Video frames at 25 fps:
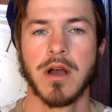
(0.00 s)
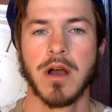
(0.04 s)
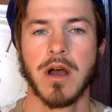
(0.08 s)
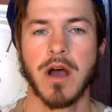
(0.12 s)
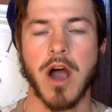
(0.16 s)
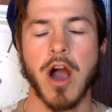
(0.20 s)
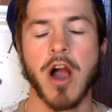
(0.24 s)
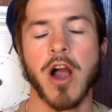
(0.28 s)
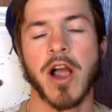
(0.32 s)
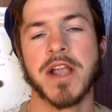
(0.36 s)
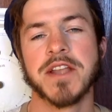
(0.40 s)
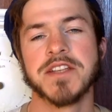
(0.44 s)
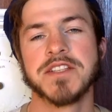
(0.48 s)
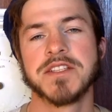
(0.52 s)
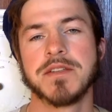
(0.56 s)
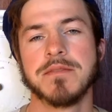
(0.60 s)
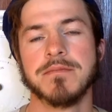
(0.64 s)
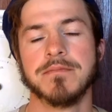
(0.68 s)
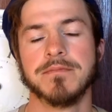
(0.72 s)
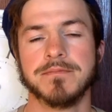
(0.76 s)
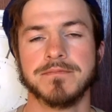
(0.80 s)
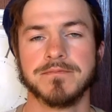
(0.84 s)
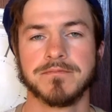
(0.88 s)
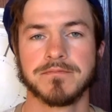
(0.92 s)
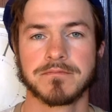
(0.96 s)
Alright,
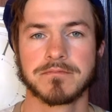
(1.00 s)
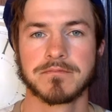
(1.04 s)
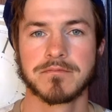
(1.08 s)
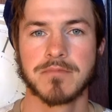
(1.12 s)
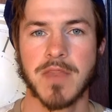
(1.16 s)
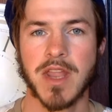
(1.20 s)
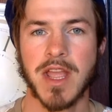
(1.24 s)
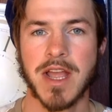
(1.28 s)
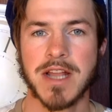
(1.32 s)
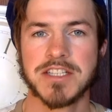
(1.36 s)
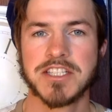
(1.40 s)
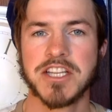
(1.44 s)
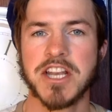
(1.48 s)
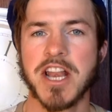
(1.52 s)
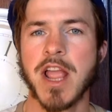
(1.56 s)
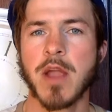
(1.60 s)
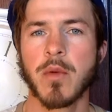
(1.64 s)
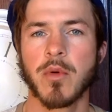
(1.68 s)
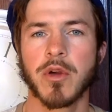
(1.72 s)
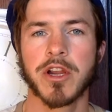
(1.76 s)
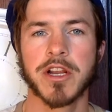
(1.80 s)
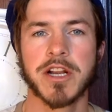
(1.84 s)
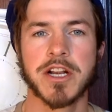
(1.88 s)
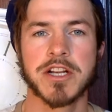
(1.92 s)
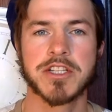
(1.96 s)
today we're
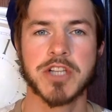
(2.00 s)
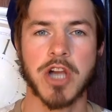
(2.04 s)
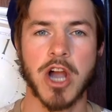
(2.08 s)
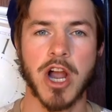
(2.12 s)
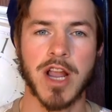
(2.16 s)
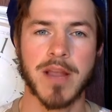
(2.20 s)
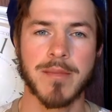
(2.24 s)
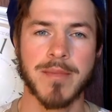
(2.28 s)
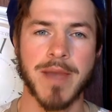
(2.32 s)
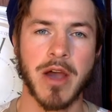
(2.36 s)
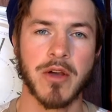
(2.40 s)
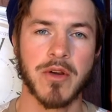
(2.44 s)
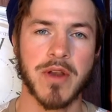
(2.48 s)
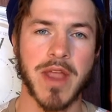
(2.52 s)
going to talk about